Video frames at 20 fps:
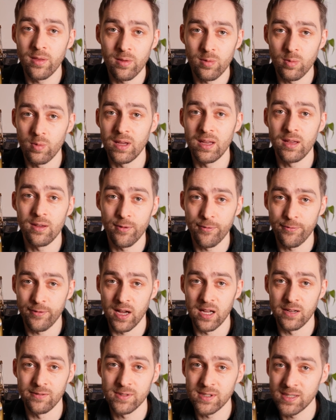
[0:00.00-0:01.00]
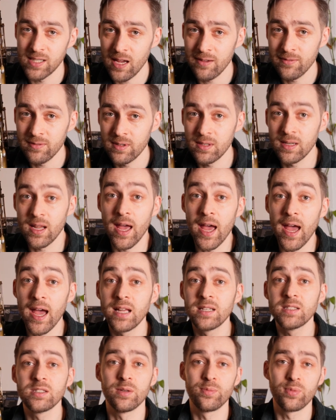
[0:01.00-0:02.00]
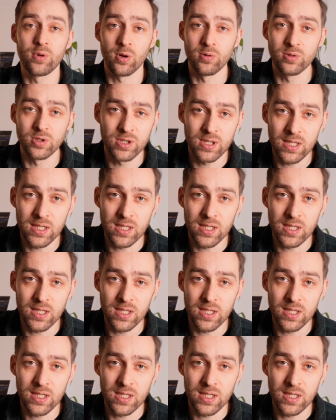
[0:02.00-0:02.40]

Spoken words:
3, 5, 7 and approach